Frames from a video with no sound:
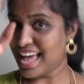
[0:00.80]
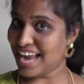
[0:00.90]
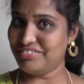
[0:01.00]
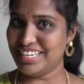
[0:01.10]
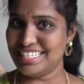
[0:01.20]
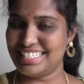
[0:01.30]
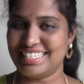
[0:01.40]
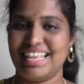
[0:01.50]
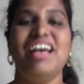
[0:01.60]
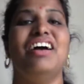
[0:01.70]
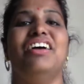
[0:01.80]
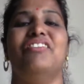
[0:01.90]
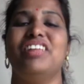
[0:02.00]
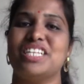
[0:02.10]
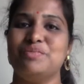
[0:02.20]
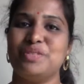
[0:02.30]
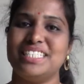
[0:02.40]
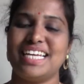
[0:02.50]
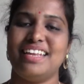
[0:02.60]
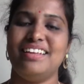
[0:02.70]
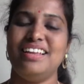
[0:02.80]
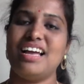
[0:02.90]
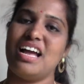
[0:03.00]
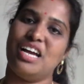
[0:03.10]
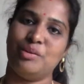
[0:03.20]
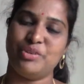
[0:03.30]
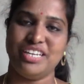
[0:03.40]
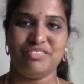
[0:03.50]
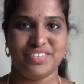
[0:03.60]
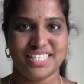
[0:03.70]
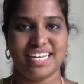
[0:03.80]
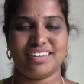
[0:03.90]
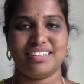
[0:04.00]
Hi friends, welcome to the channel Anbudan Vidya.